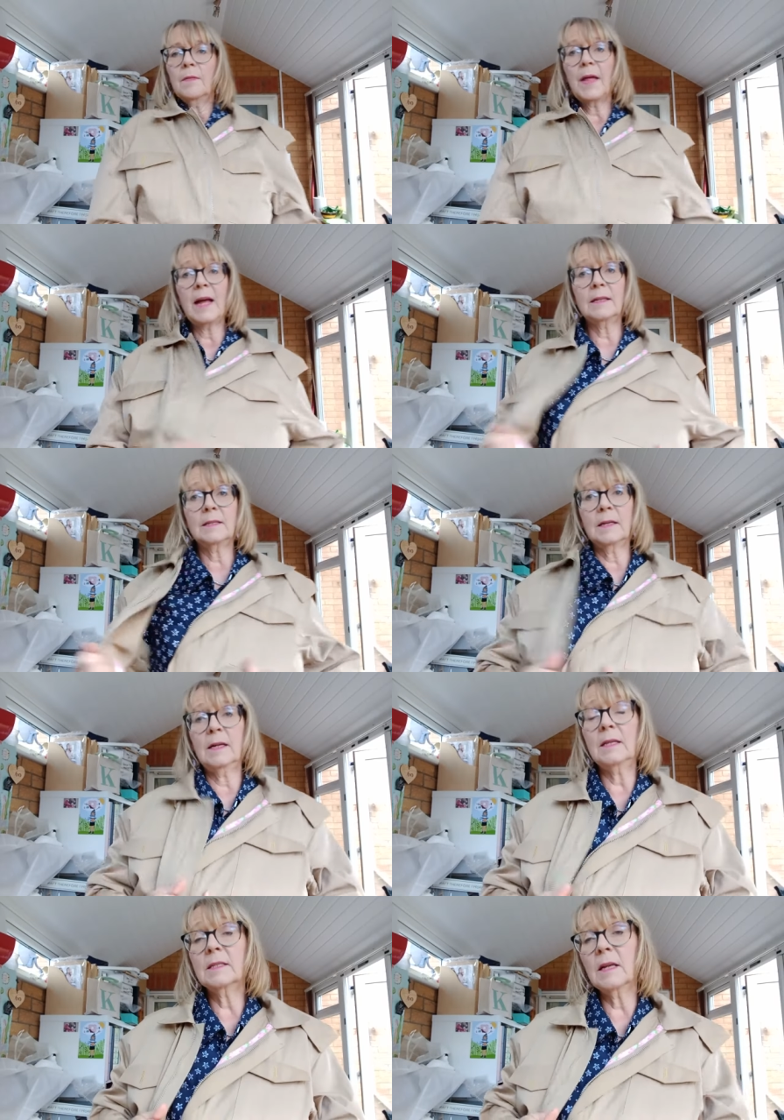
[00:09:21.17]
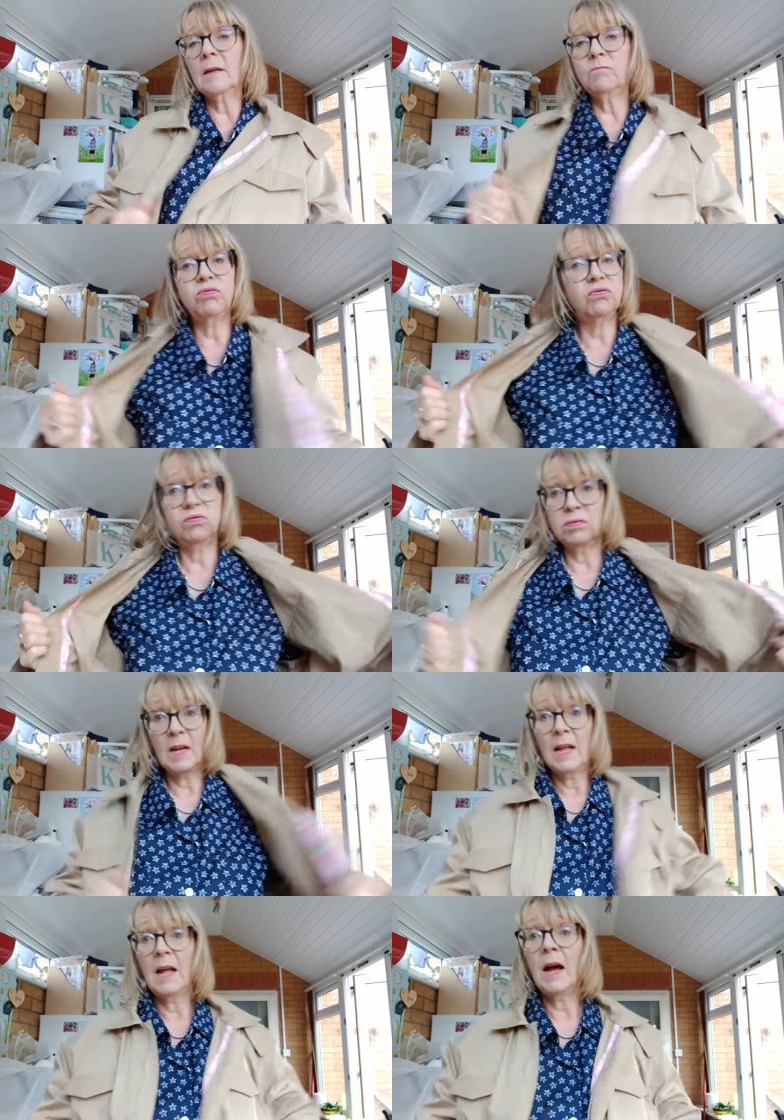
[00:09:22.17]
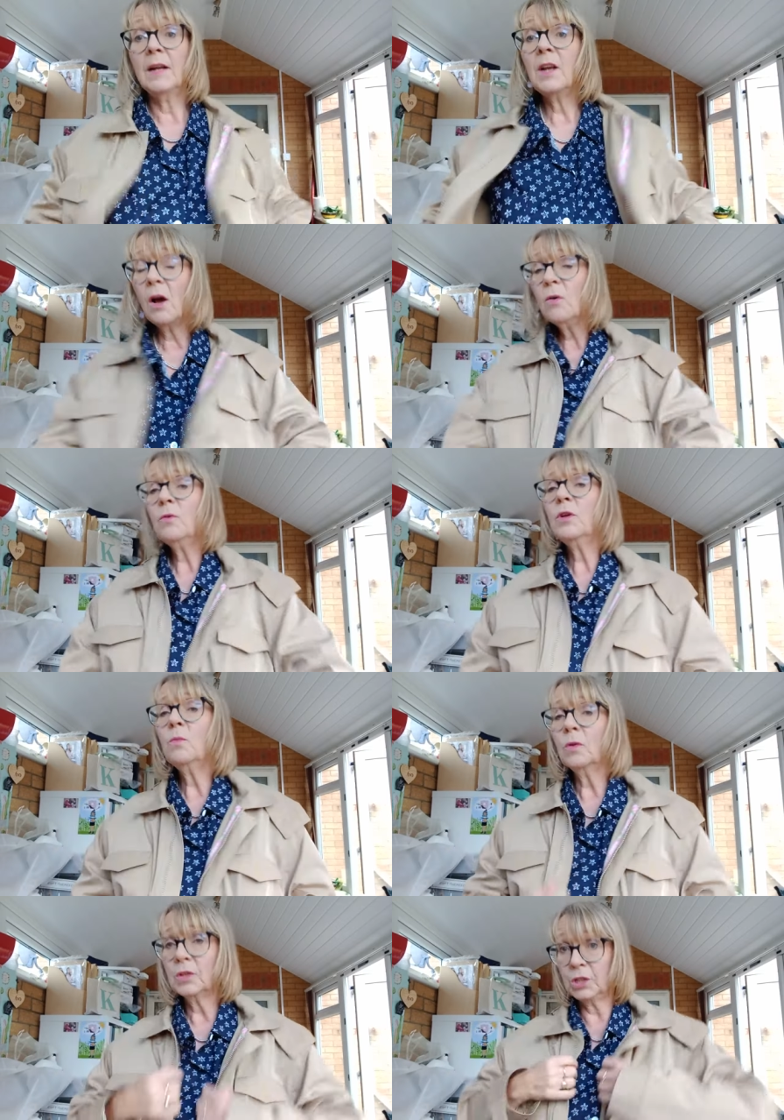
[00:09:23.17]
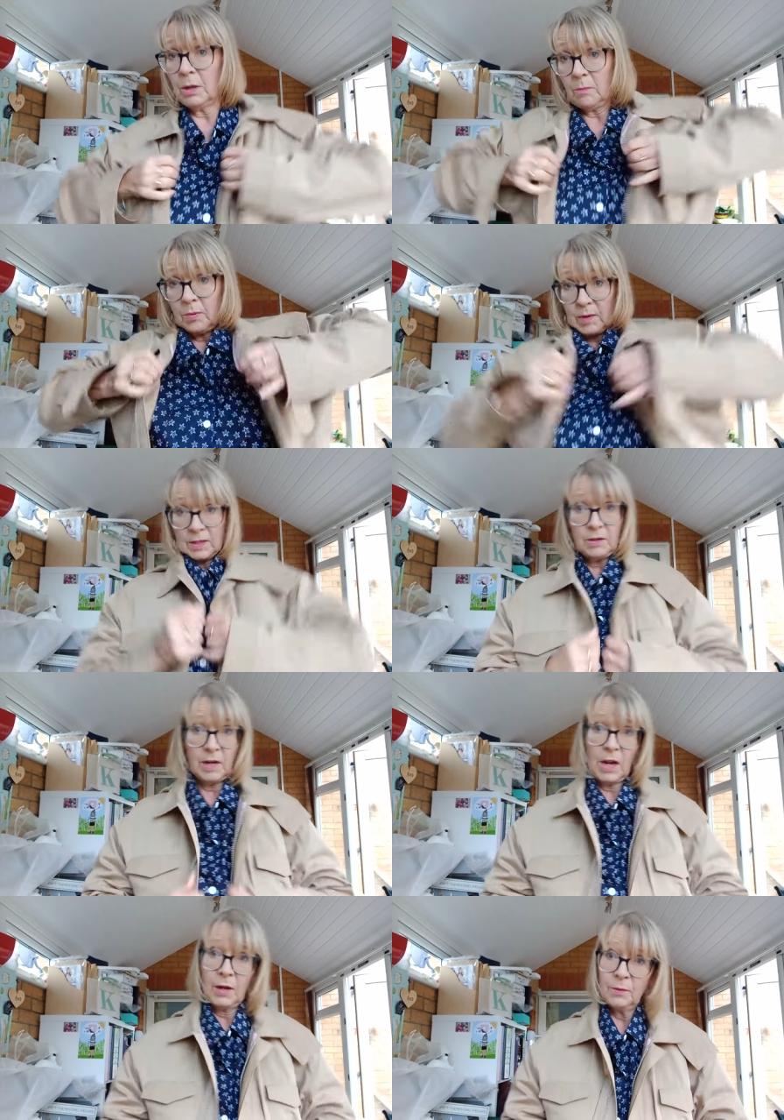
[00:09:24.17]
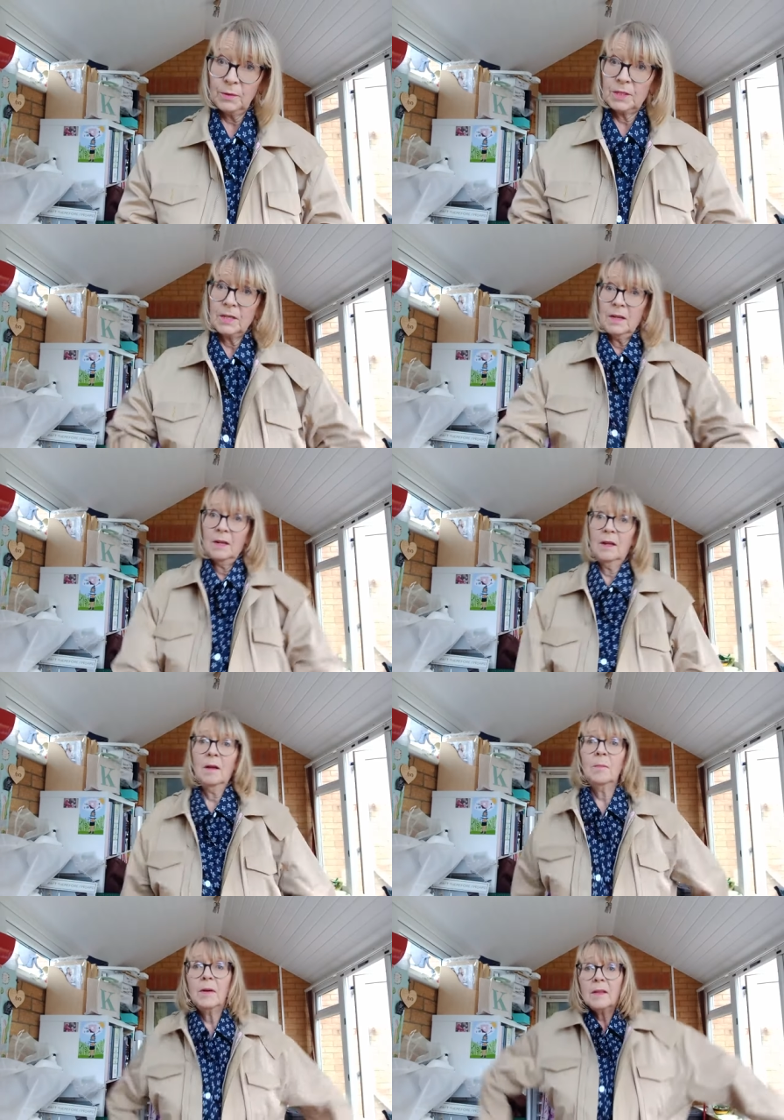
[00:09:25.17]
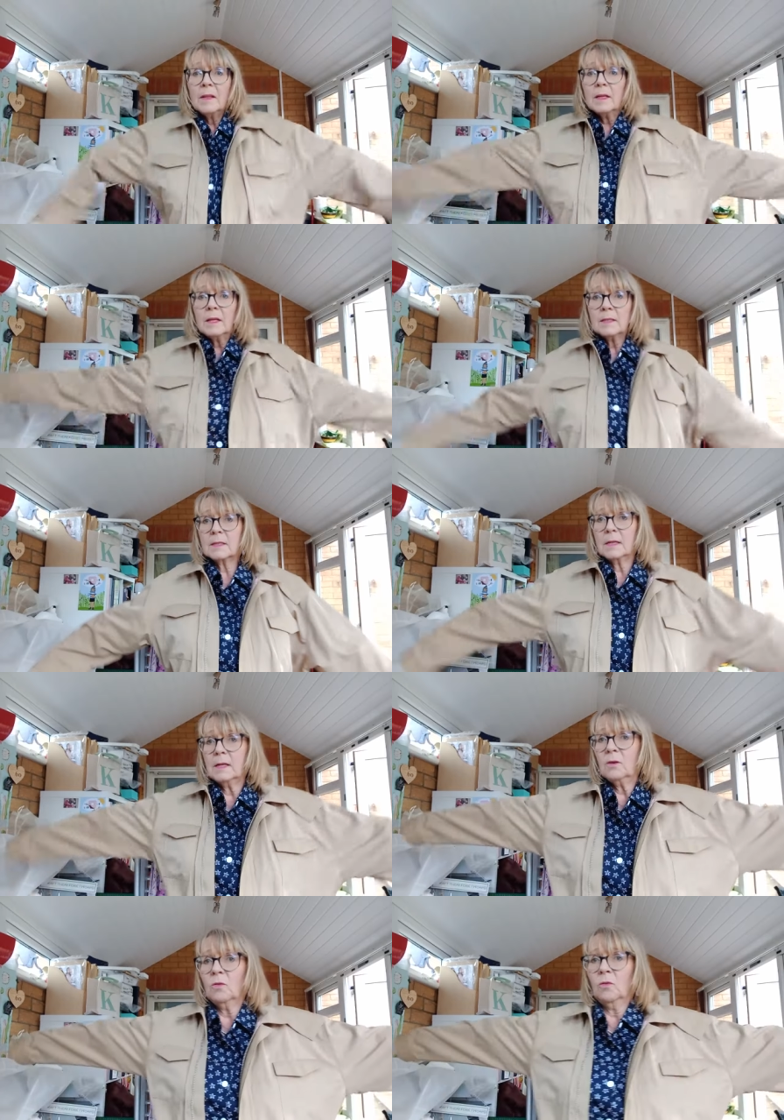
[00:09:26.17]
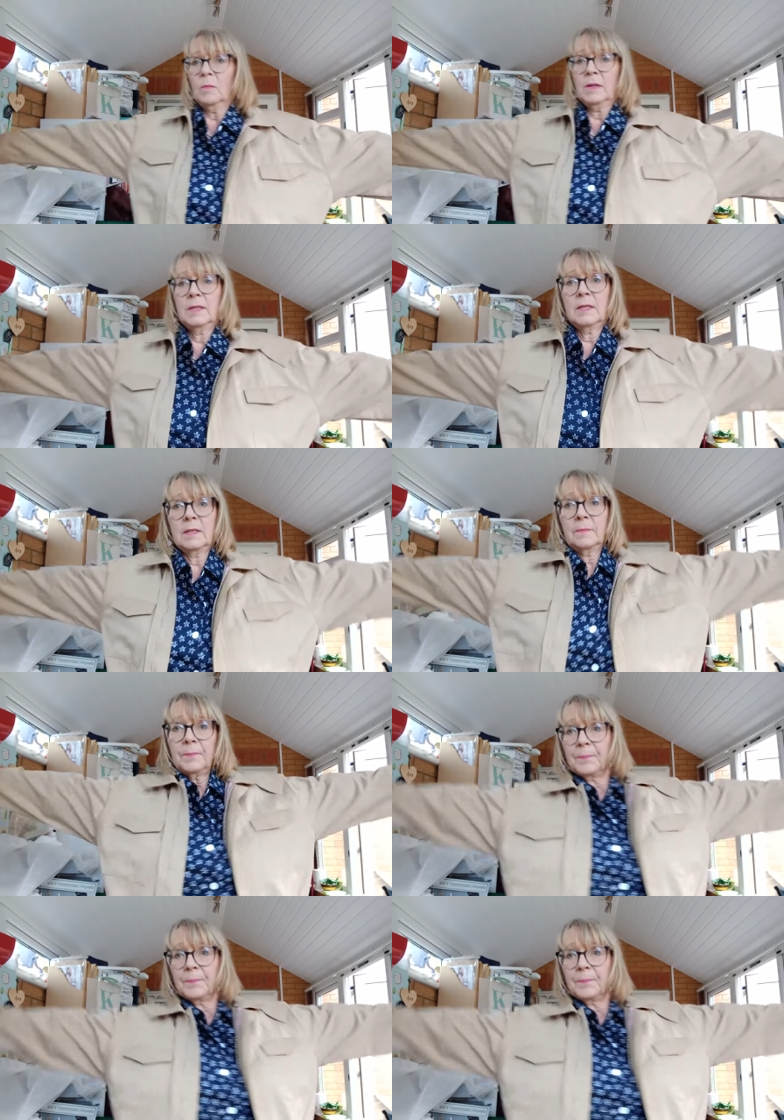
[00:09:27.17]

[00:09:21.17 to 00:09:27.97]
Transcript: That, and it's, I know you want a jumper under a coat, but it's enormous.